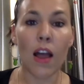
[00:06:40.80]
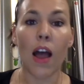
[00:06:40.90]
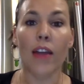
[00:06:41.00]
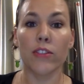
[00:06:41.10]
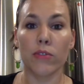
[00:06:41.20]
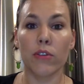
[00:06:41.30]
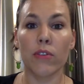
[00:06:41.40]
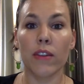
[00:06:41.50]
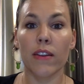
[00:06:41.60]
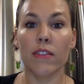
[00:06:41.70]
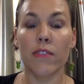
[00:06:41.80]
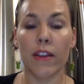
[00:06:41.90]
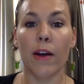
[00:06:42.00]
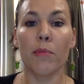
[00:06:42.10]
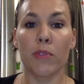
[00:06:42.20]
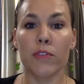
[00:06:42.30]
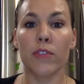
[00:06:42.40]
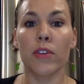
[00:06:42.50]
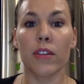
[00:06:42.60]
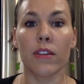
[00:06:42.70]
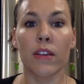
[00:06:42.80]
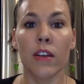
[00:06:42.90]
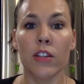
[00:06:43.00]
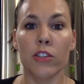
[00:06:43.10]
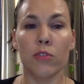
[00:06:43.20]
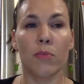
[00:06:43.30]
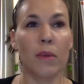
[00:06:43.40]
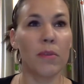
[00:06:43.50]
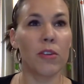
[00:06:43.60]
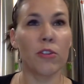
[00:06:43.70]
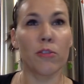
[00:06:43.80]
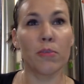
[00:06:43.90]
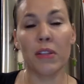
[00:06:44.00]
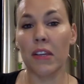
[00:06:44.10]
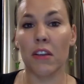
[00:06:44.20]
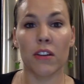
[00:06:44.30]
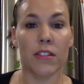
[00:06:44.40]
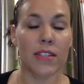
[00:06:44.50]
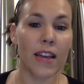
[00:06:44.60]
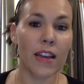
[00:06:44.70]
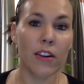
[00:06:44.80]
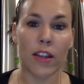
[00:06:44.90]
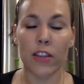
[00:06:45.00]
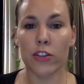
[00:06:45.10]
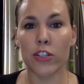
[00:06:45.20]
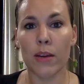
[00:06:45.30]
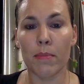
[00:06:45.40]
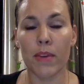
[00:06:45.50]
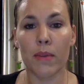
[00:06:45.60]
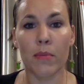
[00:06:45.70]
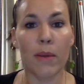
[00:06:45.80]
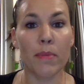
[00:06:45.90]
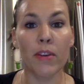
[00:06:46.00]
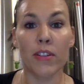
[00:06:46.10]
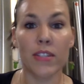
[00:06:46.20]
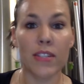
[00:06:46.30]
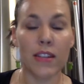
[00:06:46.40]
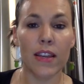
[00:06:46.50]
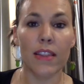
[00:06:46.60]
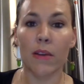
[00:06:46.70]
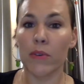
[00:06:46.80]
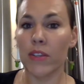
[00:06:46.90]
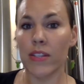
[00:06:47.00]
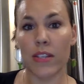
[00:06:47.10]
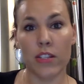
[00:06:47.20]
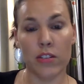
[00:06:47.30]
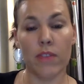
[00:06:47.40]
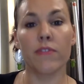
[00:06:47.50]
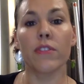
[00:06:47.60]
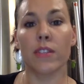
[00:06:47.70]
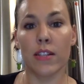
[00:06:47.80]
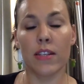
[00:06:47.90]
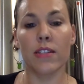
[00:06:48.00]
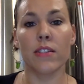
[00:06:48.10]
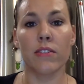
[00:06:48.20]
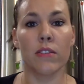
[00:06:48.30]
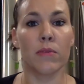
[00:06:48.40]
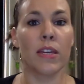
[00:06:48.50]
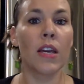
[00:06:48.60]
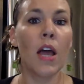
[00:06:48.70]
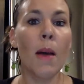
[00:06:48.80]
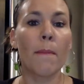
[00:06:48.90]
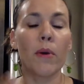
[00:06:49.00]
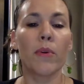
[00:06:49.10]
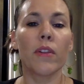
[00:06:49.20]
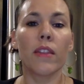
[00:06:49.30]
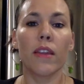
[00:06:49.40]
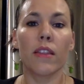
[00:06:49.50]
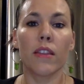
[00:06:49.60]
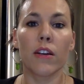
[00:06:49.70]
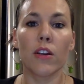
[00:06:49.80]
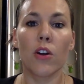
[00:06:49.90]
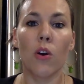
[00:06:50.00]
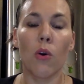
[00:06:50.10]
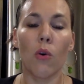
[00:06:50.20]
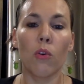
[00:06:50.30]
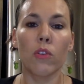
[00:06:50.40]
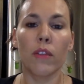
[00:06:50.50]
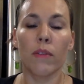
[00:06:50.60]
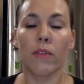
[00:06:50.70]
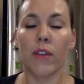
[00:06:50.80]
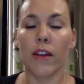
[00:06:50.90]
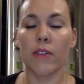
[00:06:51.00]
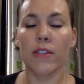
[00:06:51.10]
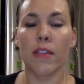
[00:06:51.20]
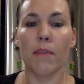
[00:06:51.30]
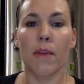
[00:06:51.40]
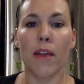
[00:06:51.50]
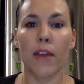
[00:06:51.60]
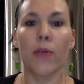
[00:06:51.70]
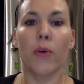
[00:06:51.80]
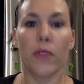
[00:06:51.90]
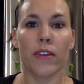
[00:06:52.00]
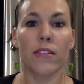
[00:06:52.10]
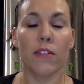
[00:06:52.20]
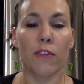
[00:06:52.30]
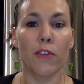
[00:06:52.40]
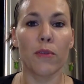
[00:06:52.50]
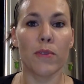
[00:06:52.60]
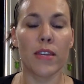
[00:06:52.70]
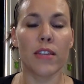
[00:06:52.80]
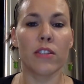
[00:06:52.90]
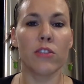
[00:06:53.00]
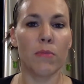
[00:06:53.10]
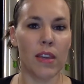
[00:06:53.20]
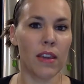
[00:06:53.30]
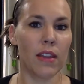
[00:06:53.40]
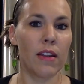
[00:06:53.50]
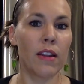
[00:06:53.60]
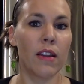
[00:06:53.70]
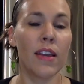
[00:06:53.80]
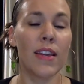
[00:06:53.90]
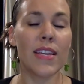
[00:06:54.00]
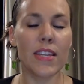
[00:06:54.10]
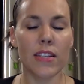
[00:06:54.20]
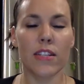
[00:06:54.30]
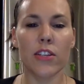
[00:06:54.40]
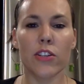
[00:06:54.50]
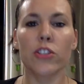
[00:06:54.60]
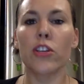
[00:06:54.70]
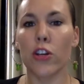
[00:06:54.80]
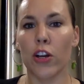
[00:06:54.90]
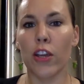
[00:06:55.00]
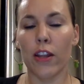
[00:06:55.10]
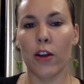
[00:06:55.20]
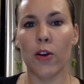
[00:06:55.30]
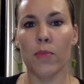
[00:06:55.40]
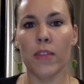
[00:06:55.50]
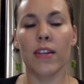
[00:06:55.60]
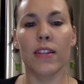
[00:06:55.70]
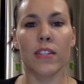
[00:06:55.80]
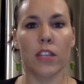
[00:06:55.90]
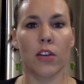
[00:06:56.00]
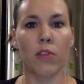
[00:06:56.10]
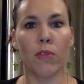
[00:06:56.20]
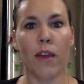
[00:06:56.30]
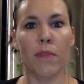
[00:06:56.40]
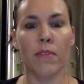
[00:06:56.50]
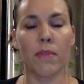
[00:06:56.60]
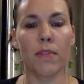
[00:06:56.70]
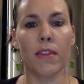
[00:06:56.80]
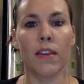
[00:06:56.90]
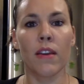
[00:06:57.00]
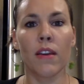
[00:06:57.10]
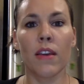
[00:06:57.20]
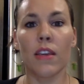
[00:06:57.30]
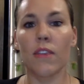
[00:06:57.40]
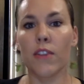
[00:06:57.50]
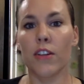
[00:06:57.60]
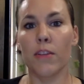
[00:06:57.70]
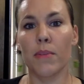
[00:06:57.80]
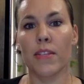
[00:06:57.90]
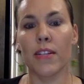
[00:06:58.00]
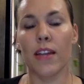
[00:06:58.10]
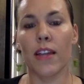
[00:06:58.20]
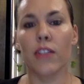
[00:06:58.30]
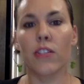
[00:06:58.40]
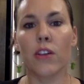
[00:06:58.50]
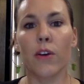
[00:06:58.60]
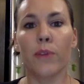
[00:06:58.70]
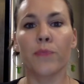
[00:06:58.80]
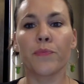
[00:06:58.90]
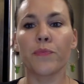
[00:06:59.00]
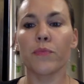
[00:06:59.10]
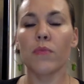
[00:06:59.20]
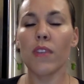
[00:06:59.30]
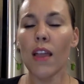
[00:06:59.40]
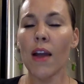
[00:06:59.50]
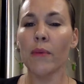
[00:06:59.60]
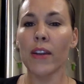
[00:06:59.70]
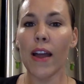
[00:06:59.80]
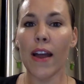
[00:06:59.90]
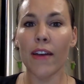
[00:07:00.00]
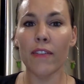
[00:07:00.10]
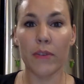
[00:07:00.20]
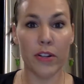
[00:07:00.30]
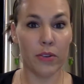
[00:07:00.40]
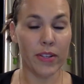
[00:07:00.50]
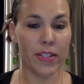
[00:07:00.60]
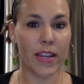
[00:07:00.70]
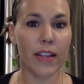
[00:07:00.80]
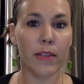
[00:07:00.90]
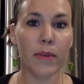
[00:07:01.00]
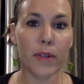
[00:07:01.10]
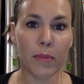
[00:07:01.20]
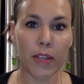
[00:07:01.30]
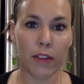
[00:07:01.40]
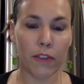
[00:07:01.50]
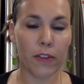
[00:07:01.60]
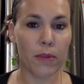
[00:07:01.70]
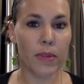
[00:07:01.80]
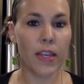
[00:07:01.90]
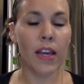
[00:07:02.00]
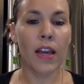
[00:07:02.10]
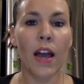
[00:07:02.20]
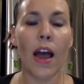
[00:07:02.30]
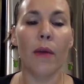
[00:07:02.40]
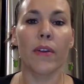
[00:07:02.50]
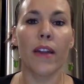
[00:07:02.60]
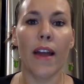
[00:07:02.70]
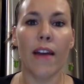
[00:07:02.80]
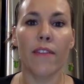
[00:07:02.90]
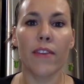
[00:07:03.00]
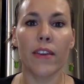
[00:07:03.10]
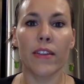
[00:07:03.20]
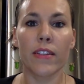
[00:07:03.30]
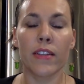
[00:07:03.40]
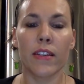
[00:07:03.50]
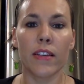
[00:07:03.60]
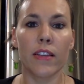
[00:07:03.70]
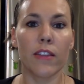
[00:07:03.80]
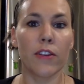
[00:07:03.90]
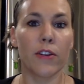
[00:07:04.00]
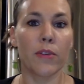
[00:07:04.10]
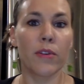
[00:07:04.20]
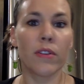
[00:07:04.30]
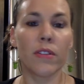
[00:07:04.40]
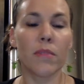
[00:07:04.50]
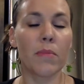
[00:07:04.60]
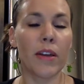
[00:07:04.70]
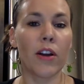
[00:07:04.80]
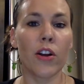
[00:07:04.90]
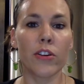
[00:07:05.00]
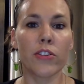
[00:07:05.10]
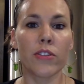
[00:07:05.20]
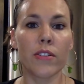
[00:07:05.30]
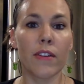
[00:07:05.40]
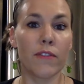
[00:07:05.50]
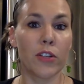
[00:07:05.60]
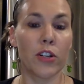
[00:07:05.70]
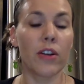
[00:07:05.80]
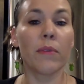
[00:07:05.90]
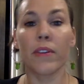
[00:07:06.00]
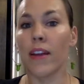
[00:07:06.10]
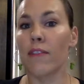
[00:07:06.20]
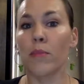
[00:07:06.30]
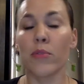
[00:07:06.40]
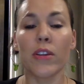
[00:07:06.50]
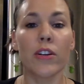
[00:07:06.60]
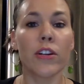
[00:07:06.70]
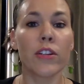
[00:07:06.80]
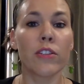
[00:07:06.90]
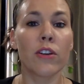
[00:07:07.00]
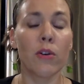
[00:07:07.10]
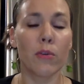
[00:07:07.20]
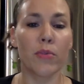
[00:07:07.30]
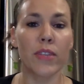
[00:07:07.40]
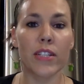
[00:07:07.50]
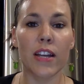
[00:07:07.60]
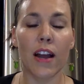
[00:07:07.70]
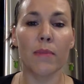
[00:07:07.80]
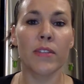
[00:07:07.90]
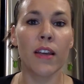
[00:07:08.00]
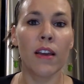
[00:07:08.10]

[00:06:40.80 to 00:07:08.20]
I do know that it is very helpful if you can do maybe your planning on Saturday, your shopping and prepping on Sunday. That really sets you up for success during the week. But really the goal, and what I always say my goal is for the week, is to make it easier to cook at home than it is to go grab something even on a busy night. So I want to know exactly what I'm eating for the week. I want to have it either some of my harder stuff to cook, I want to have it pre-cooked or pre-chopped.